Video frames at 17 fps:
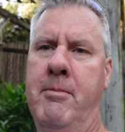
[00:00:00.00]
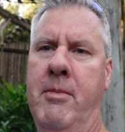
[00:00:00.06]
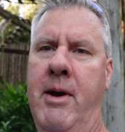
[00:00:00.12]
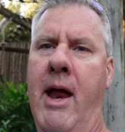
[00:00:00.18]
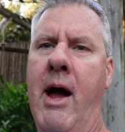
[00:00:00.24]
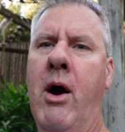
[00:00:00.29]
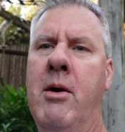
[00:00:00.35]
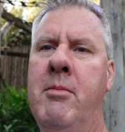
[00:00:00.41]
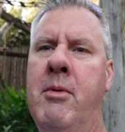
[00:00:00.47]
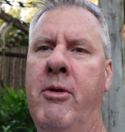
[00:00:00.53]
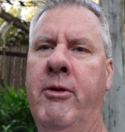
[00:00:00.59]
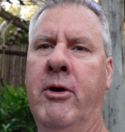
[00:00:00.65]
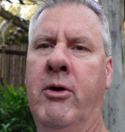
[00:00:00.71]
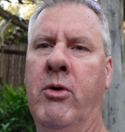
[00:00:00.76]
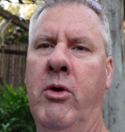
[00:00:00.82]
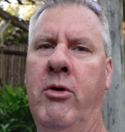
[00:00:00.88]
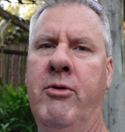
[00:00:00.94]
Now I'm on the
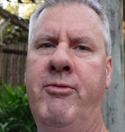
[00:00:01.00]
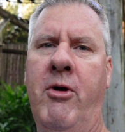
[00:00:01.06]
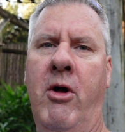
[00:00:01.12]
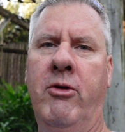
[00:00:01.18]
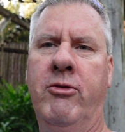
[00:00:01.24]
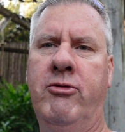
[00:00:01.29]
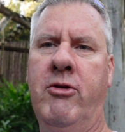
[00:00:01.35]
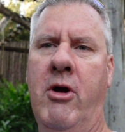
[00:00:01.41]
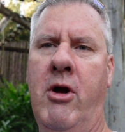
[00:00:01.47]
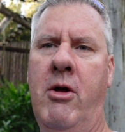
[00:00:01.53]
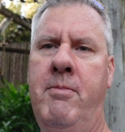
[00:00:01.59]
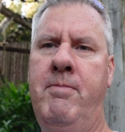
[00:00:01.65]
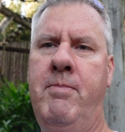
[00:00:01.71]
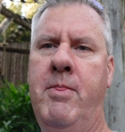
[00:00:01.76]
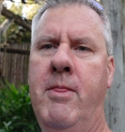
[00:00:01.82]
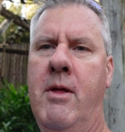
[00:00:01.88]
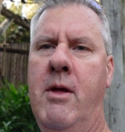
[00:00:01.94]
Gorilla Falls Trail,
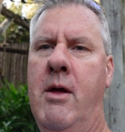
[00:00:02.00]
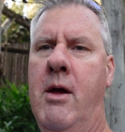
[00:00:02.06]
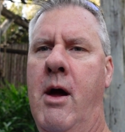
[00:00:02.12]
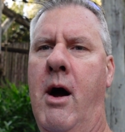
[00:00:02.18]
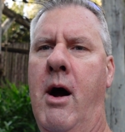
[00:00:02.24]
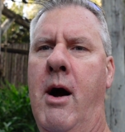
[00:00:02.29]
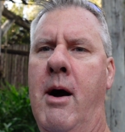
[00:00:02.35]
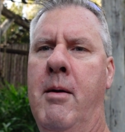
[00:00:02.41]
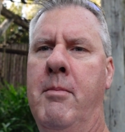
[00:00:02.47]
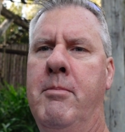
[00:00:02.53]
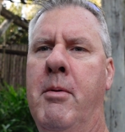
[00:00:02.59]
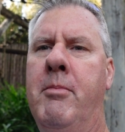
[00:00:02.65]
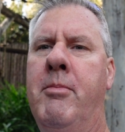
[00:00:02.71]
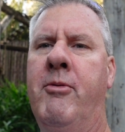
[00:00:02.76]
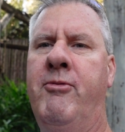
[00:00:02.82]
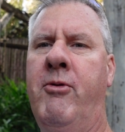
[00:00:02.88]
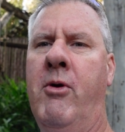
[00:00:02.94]

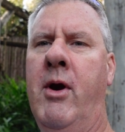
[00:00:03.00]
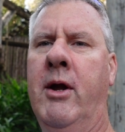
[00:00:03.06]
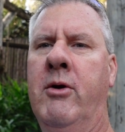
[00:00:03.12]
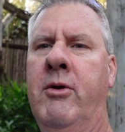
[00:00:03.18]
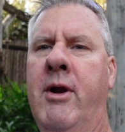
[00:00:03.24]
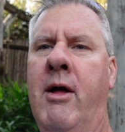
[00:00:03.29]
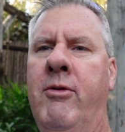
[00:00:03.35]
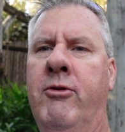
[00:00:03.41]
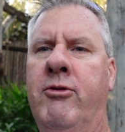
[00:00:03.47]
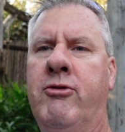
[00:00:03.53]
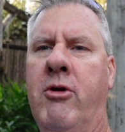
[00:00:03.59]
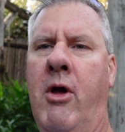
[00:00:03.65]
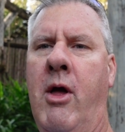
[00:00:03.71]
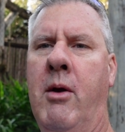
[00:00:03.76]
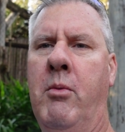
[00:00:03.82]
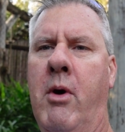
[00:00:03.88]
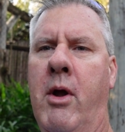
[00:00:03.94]
but before I go down this
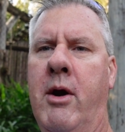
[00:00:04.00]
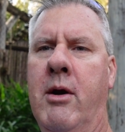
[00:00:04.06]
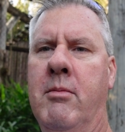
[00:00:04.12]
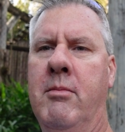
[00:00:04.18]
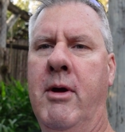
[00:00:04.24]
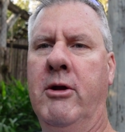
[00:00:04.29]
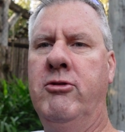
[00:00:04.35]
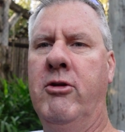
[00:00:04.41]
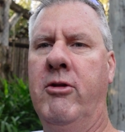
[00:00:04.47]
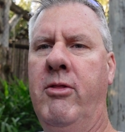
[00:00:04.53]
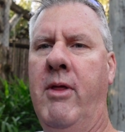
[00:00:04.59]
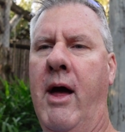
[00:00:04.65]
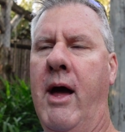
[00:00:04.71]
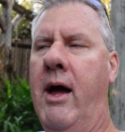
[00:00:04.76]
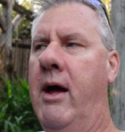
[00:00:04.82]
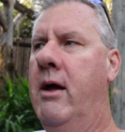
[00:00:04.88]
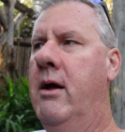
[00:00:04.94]
trail, I wanted to mention
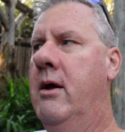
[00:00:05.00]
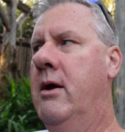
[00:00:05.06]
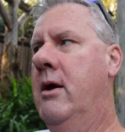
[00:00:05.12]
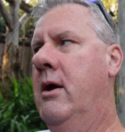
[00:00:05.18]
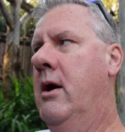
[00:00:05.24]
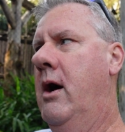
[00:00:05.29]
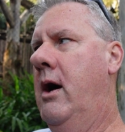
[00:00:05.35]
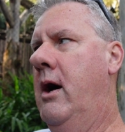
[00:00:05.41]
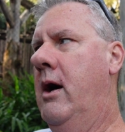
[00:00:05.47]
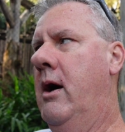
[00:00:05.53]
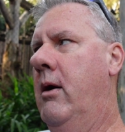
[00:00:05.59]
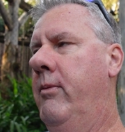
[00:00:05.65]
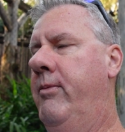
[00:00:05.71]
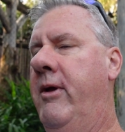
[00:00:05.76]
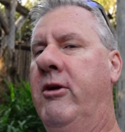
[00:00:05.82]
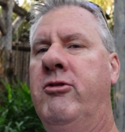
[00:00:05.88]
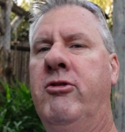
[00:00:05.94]
that
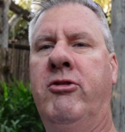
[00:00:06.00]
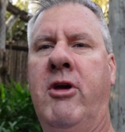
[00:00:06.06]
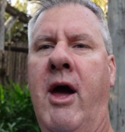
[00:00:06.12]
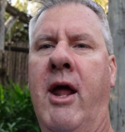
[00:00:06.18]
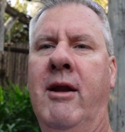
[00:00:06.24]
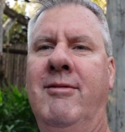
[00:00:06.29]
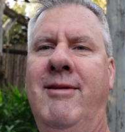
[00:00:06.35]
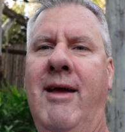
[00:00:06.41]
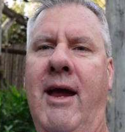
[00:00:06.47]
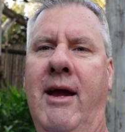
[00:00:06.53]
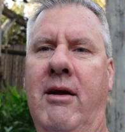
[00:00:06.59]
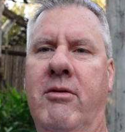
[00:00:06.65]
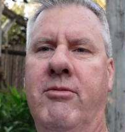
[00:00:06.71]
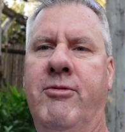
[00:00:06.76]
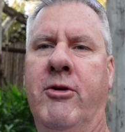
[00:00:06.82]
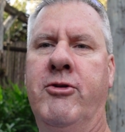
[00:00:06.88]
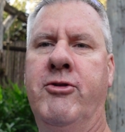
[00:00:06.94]
they just got a date
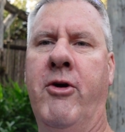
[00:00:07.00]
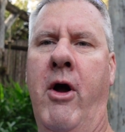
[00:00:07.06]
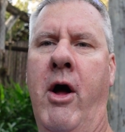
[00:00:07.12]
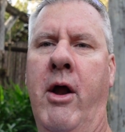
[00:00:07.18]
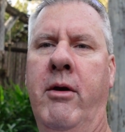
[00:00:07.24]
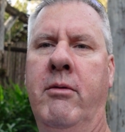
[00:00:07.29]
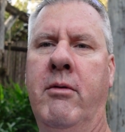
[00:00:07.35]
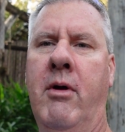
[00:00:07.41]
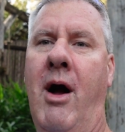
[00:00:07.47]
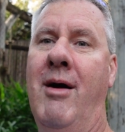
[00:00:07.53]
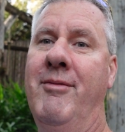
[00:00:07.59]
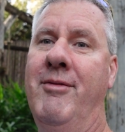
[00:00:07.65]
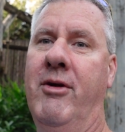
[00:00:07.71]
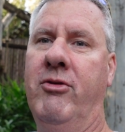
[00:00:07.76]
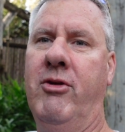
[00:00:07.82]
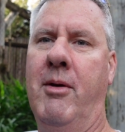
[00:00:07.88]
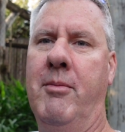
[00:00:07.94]
for Tron.
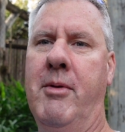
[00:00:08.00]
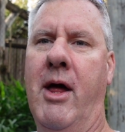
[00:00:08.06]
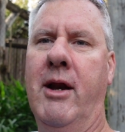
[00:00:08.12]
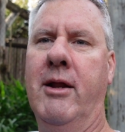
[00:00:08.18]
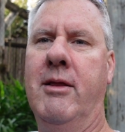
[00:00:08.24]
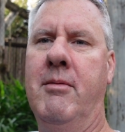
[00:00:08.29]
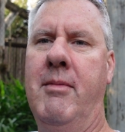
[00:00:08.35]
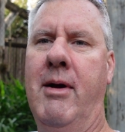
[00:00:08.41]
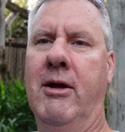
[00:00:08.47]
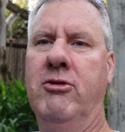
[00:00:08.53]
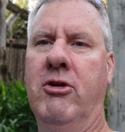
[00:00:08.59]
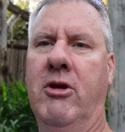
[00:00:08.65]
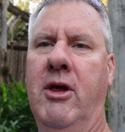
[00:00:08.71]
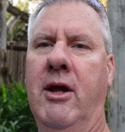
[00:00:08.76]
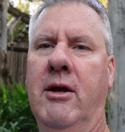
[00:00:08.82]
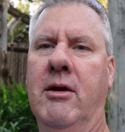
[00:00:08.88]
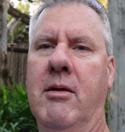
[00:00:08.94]
Obviously, I'm not at the Magic
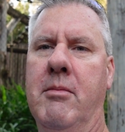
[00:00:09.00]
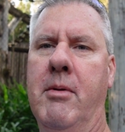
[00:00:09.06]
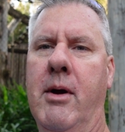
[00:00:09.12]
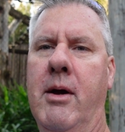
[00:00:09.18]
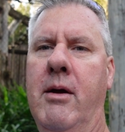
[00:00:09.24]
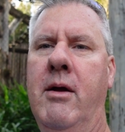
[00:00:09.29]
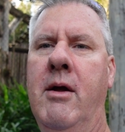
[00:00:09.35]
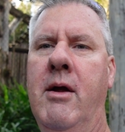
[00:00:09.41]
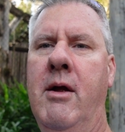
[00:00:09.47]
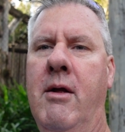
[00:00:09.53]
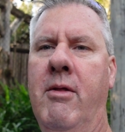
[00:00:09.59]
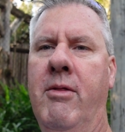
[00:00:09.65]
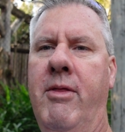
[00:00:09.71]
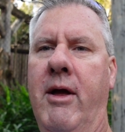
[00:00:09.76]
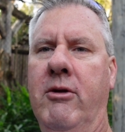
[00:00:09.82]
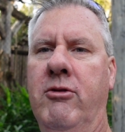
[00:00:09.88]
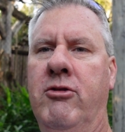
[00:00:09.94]
Kingdom, but
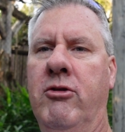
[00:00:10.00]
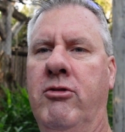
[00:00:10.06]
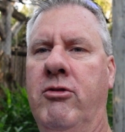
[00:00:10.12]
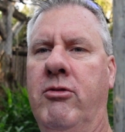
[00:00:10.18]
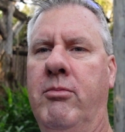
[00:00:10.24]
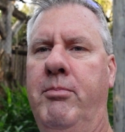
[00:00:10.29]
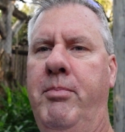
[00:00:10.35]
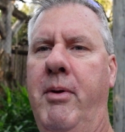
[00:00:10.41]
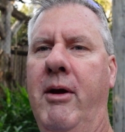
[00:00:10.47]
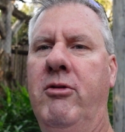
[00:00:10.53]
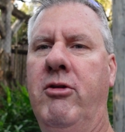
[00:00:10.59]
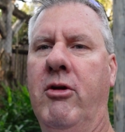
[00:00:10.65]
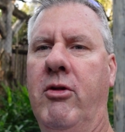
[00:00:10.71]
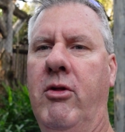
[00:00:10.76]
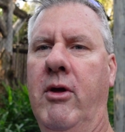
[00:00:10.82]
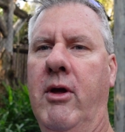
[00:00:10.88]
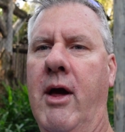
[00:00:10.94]
that just
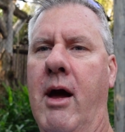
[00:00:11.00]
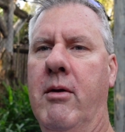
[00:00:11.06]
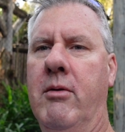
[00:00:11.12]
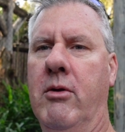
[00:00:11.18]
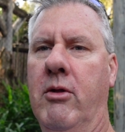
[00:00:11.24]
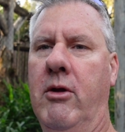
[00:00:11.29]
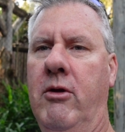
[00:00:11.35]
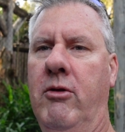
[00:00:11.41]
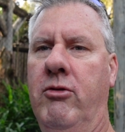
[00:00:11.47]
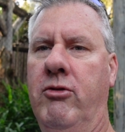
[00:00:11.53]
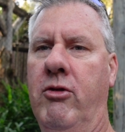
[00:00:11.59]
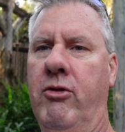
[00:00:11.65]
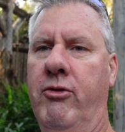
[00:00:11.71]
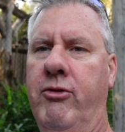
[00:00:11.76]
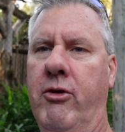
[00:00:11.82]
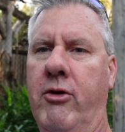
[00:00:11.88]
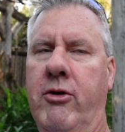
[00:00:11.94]
basically got released,
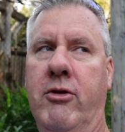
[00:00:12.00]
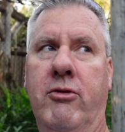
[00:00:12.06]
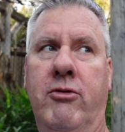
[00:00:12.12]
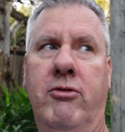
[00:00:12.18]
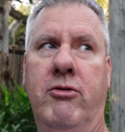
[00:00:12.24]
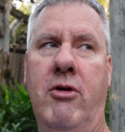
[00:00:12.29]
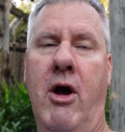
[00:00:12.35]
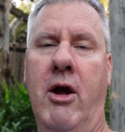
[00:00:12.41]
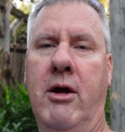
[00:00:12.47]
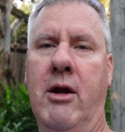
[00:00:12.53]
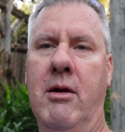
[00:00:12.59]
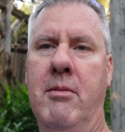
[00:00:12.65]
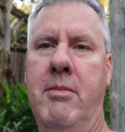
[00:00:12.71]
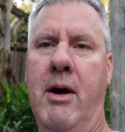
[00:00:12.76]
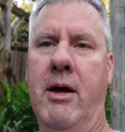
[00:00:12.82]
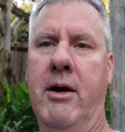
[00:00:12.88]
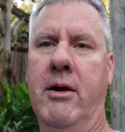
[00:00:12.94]
and so you're talking
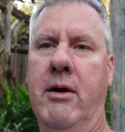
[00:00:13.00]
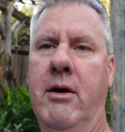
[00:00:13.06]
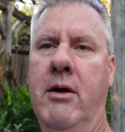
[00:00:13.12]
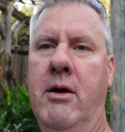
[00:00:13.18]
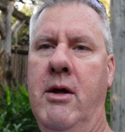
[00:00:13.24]
about a